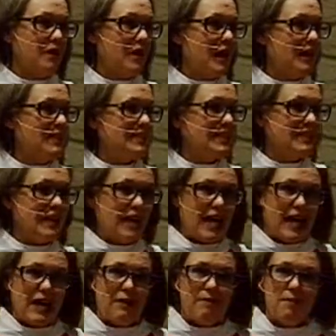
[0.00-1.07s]
and to
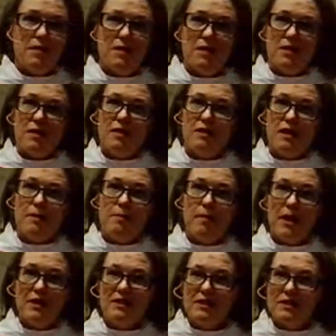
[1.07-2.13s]
name the
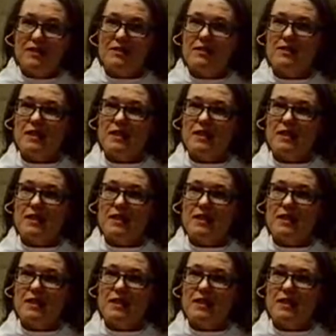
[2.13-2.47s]
abundance